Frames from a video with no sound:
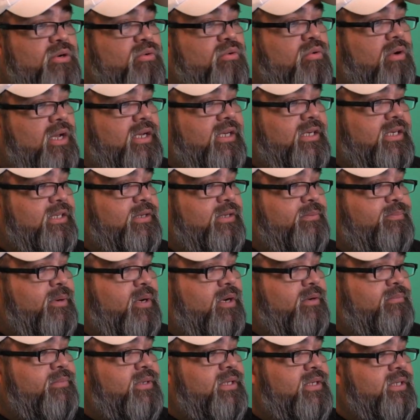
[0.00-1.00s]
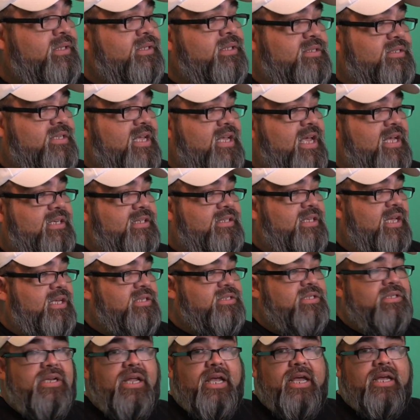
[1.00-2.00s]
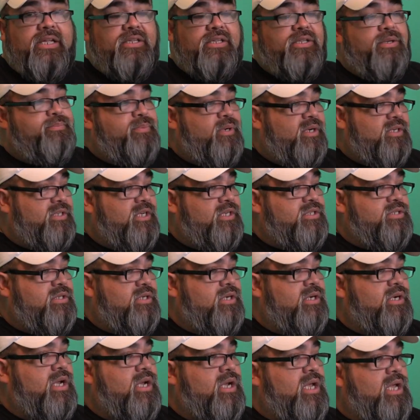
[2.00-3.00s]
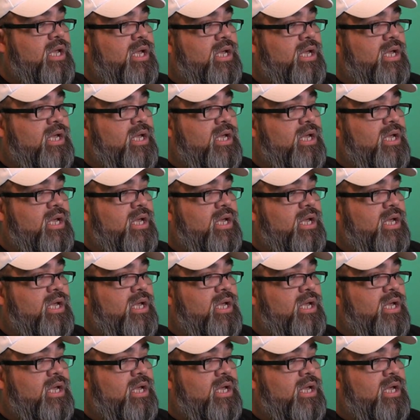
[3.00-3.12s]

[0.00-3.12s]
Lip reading: quality department, sanitation, and the practitioner.